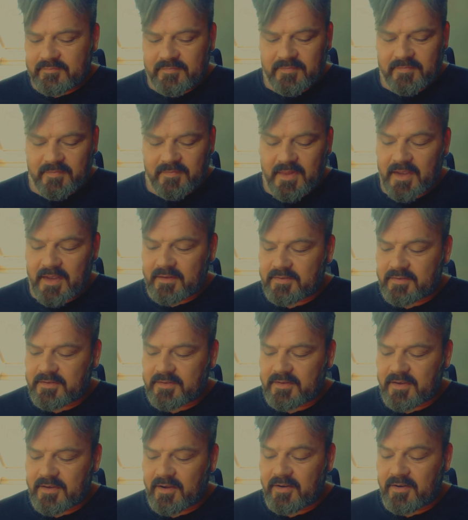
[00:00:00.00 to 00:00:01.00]
Next, the
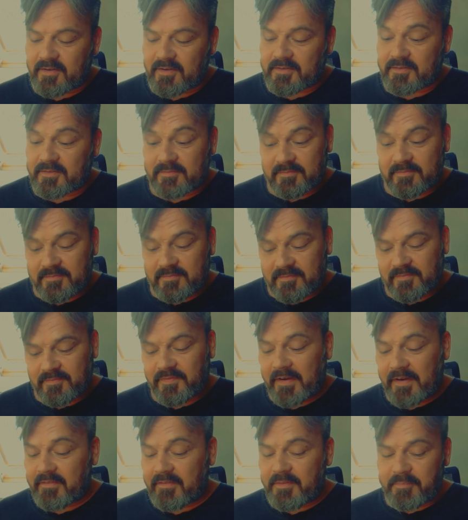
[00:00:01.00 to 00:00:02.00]
card.
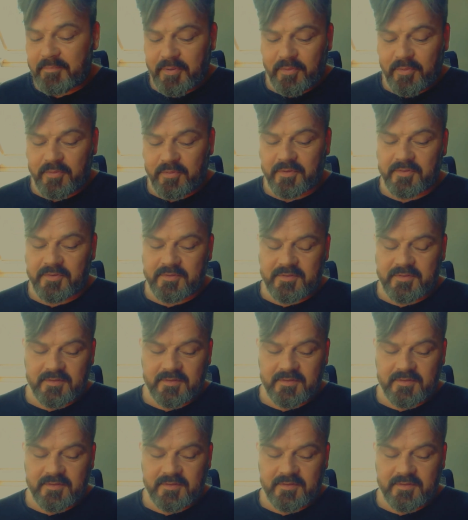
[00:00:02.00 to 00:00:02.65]
Very important.